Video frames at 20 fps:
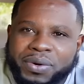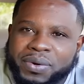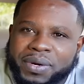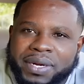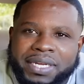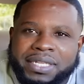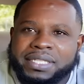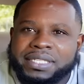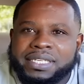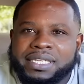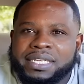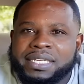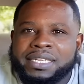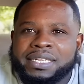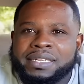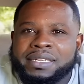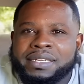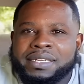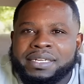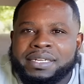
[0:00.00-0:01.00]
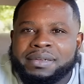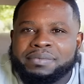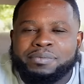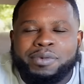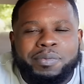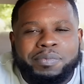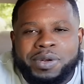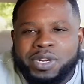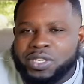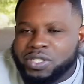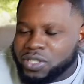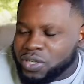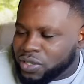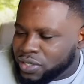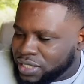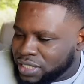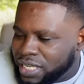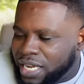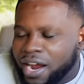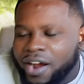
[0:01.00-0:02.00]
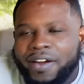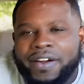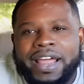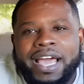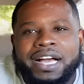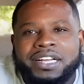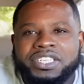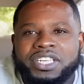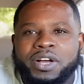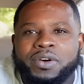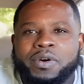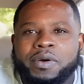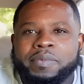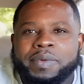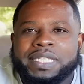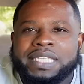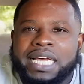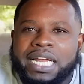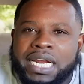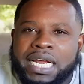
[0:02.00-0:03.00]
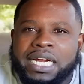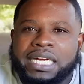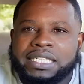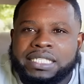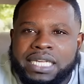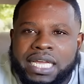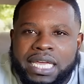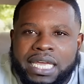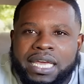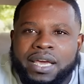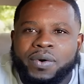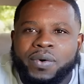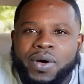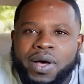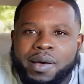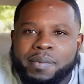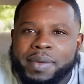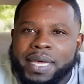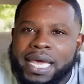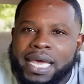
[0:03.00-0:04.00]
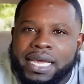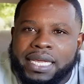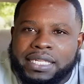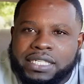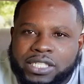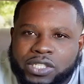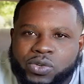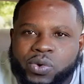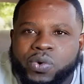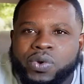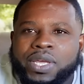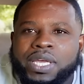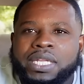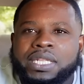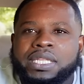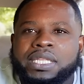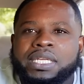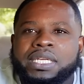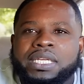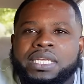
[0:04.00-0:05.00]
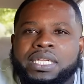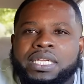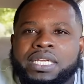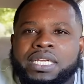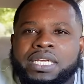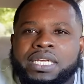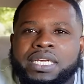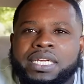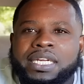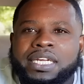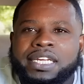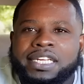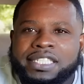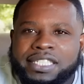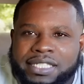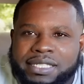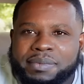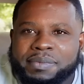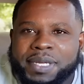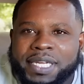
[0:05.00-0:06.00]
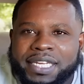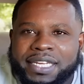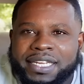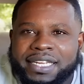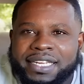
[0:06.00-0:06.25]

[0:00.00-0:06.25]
do that. But me just see her reaction when me tell her, I say, yeah, well, my ex cook it. You see me?